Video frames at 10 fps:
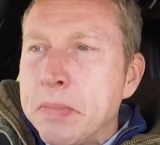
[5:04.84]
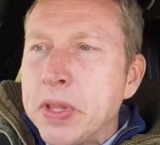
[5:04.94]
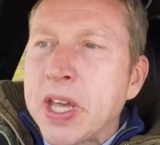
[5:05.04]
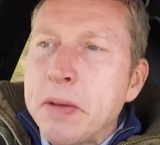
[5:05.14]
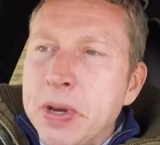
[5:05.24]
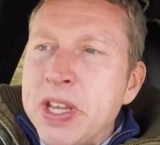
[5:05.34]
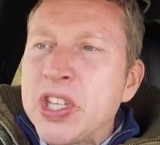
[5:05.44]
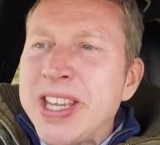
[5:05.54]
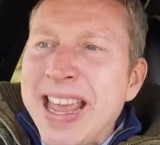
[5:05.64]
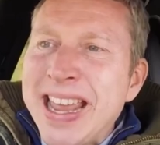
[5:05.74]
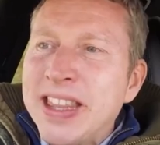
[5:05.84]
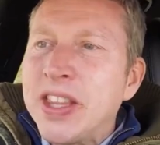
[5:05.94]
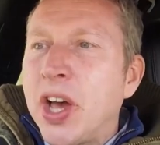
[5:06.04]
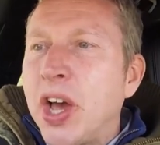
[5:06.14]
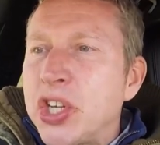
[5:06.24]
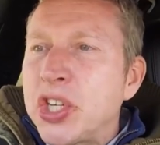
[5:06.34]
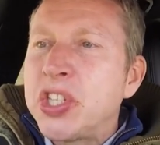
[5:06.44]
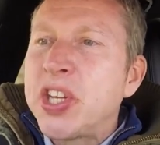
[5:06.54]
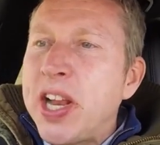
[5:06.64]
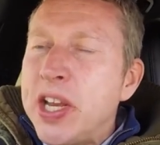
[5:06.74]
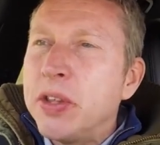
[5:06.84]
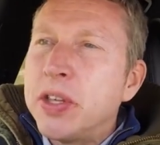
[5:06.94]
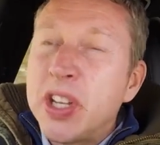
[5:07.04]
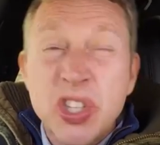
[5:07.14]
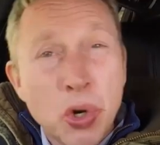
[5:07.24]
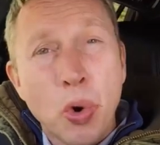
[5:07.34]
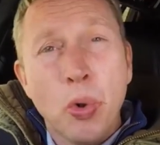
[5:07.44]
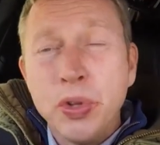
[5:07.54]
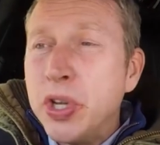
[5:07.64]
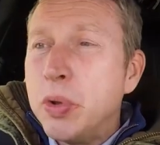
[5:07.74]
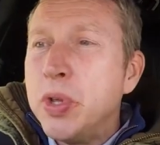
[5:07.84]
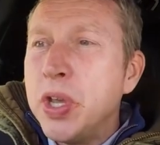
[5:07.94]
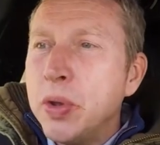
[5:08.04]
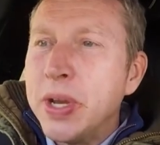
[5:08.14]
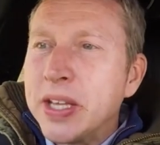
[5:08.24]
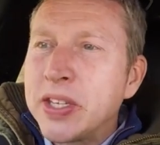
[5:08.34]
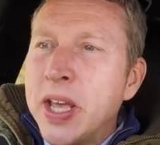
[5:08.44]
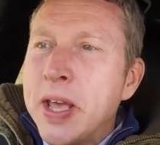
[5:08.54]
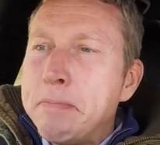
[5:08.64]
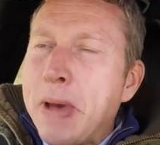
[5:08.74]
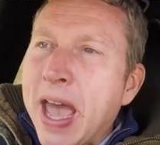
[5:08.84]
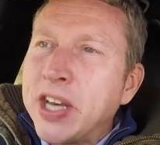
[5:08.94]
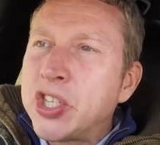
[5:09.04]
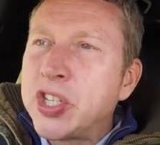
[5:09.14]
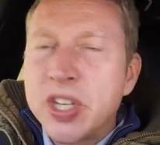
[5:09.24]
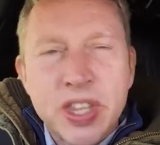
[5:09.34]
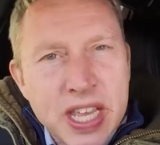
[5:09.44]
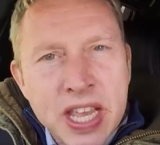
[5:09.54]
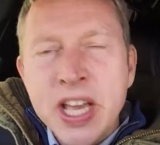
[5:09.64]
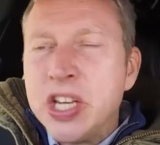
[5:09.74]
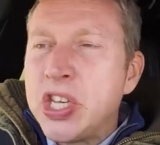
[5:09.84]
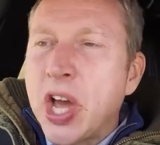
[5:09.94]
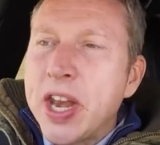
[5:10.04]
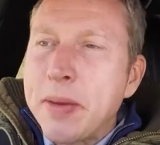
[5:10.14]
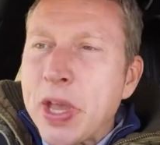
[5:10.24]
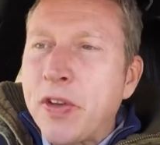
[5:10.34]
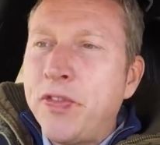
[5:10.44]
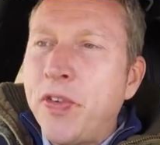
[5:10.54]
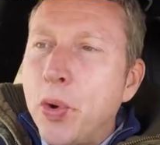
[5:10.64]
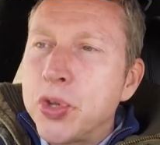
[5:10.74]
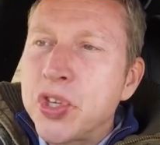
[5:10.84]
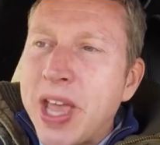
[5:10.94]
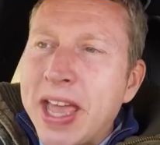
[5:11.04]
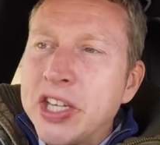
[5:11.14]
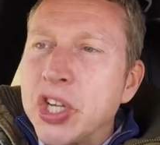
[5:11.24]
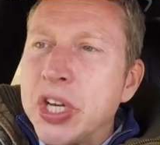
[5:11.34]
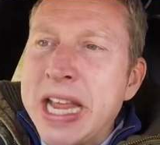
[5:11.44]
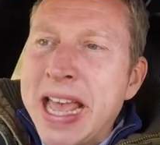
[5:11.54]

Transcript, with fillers: but the company is keen that I should tell you that it's an all new unit, badged the Dynamic Force engine,